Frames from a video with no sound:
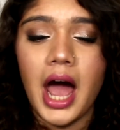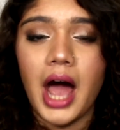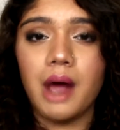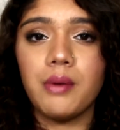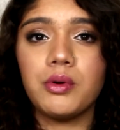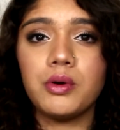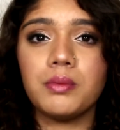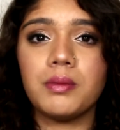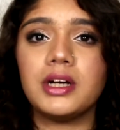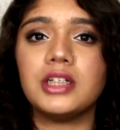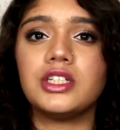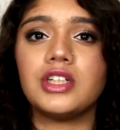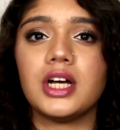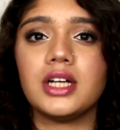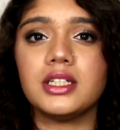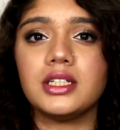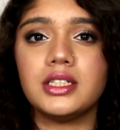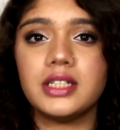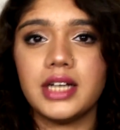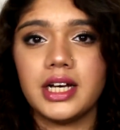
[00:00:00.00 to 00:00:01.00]
I would much
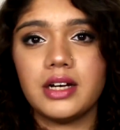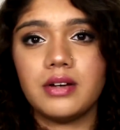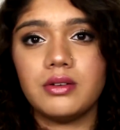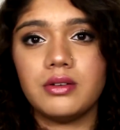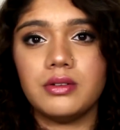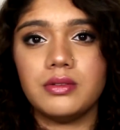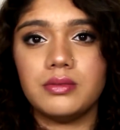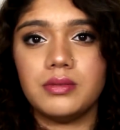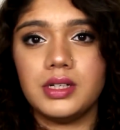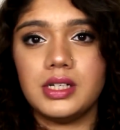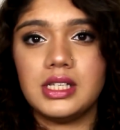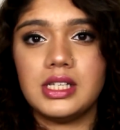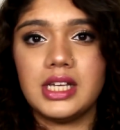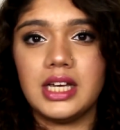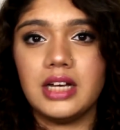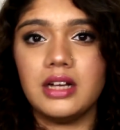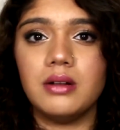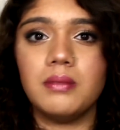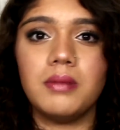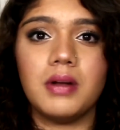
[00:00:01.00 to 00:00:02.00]
rather take a
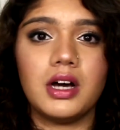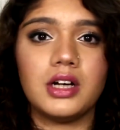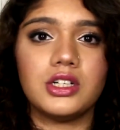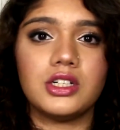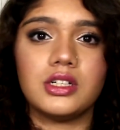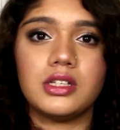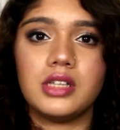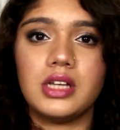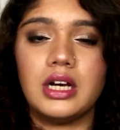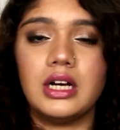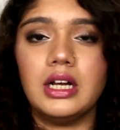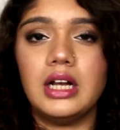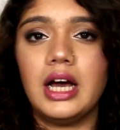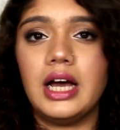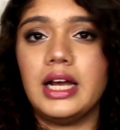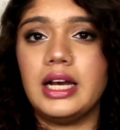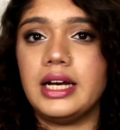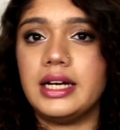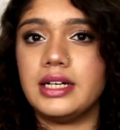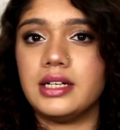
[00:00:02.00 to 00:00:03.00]
single blush, a single
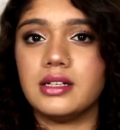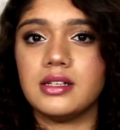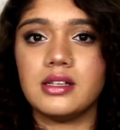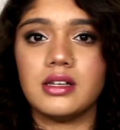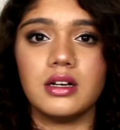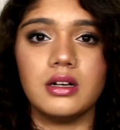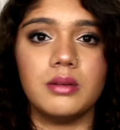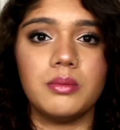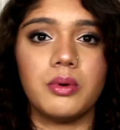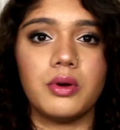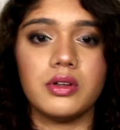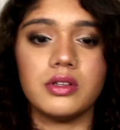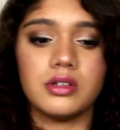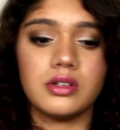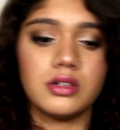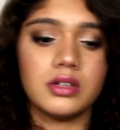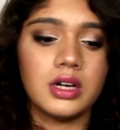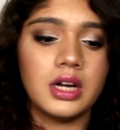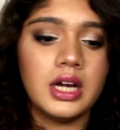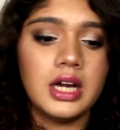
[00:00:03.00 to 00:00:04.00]
highlight, a single
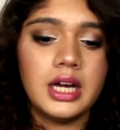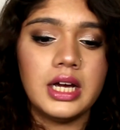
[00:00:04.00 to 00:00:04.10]
bronzer,